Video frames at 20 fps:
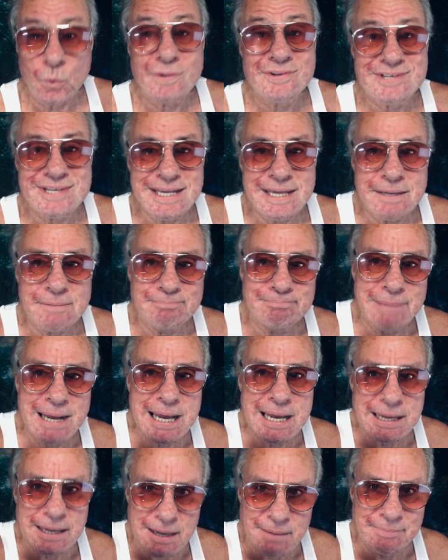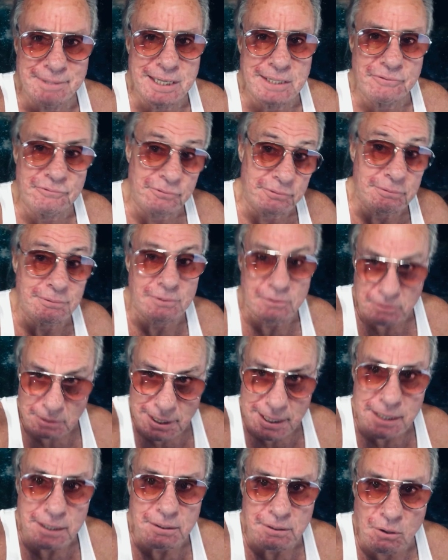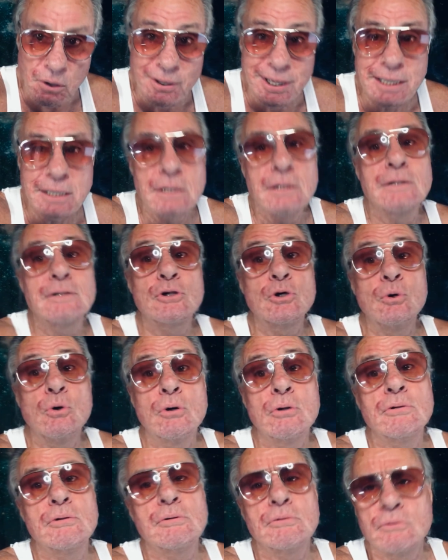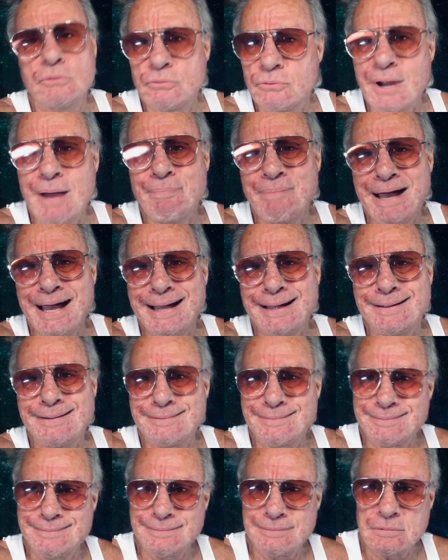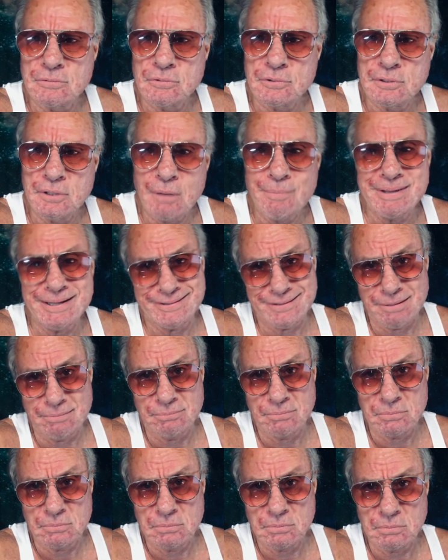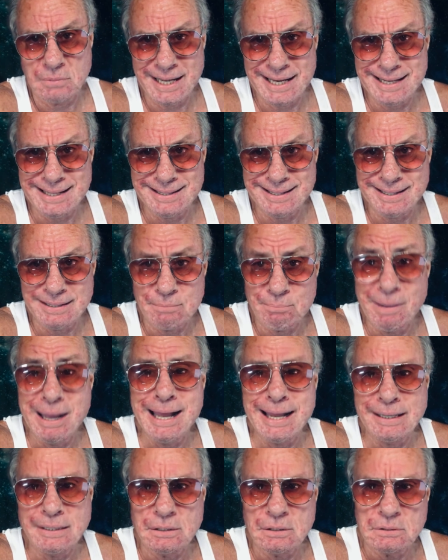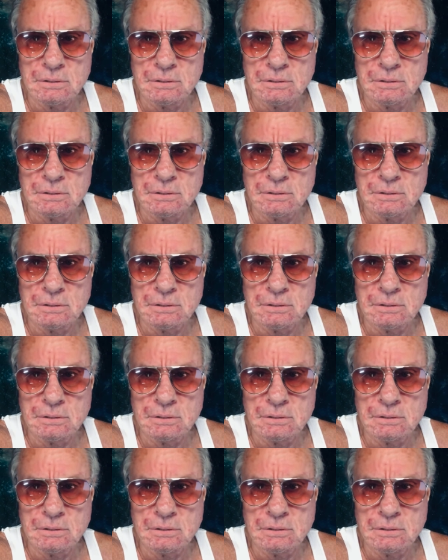See ya. Bye. I'm nuts. Yeah. Okay. Cool. Drop by. Tell me something. Anything. Bye.